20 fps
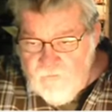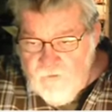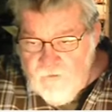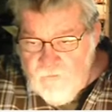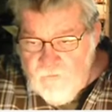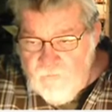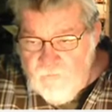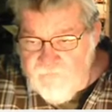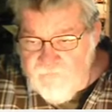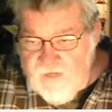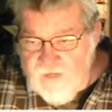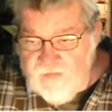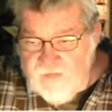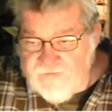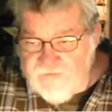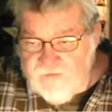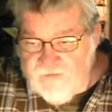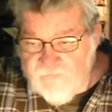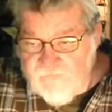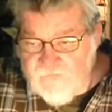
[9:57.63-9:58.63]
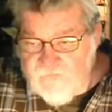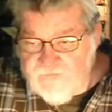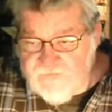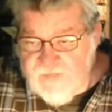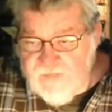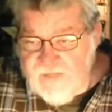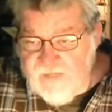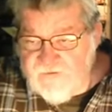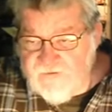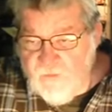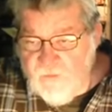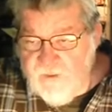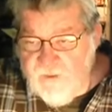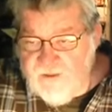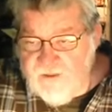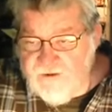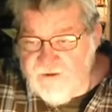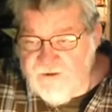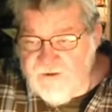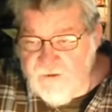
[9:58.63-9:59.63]
we've got several sides that we
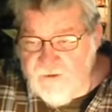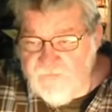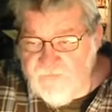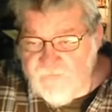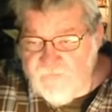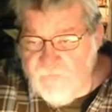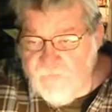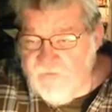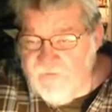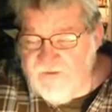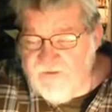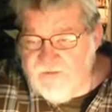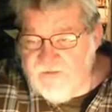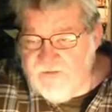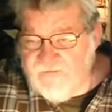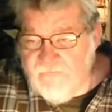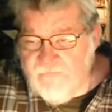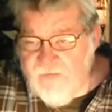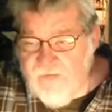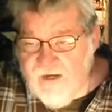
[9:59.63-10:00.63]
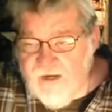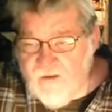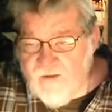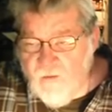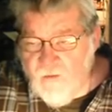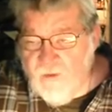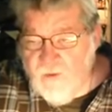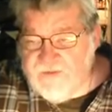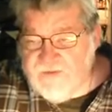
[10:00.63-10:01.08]
can choose from. It doesn't matter which